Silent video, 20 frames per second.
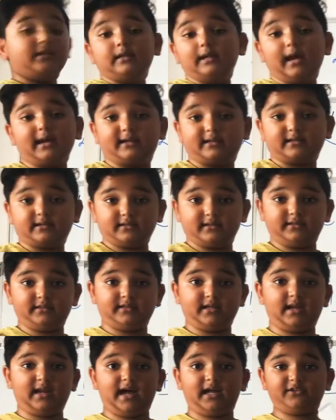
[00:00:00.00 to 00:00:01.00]
Like in
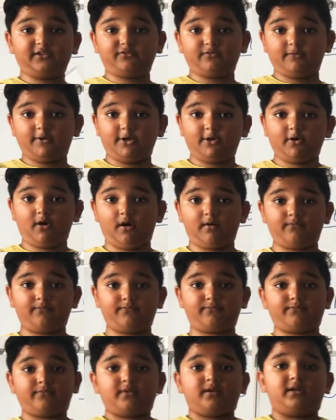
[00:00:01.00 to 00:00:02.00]
the last video
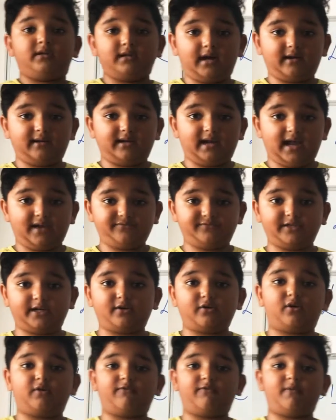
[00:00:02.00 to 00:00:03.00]
of a life
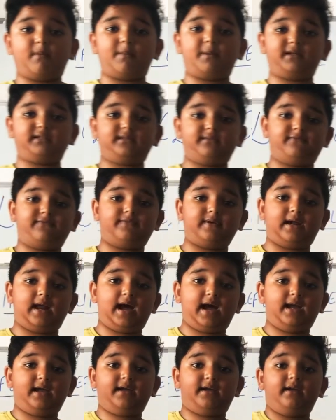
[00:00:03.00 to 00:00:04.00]
cycle of a
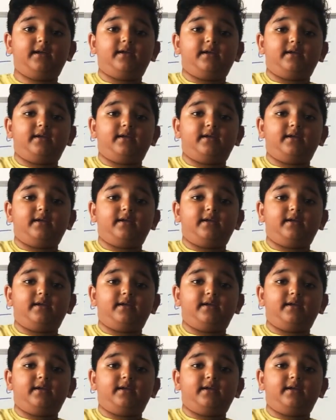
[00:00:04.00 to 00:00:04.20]
butterfly,